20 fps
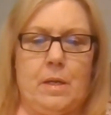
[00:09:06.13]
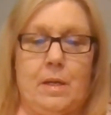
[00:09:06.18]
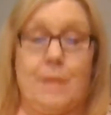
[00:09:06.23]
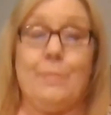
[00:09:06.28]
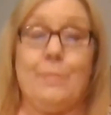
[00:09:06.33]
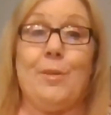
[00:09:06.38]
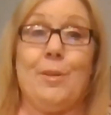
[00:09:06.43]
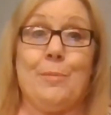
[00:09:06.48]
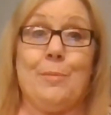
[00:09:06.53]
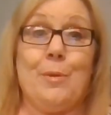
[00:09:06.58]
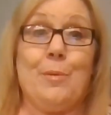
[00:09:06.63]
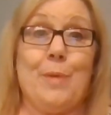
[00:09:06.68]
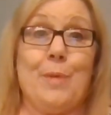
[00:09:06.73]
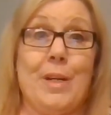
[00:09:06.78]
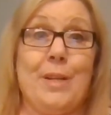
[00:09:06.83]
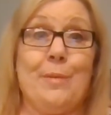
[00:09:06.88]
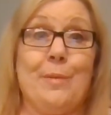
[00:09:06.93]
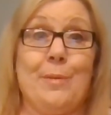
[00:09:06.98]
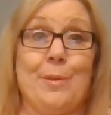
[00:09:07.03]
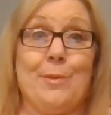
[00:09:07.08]
I'm going to be
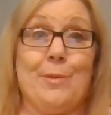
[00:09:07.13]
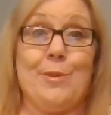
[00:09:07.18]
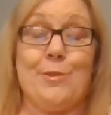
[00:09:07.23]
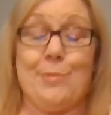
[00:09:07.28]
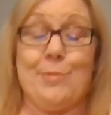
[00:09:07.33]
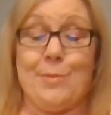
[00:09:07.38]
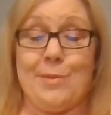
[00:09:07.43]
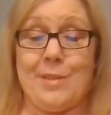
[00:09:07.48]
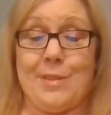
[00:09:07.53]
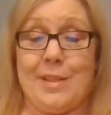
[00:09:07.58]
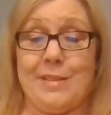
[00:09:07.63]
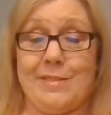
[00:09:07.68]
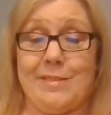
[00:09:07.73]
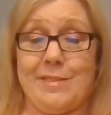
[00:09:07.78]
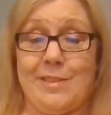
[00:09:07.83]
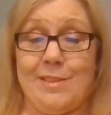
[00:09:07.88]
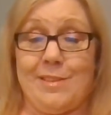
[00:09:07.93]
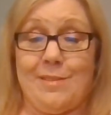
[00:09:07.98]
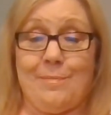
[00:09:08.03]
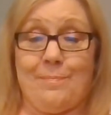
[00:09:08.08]
ready when Christmas gets
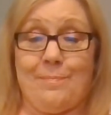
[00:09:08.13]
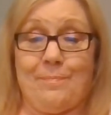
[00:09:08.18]
here.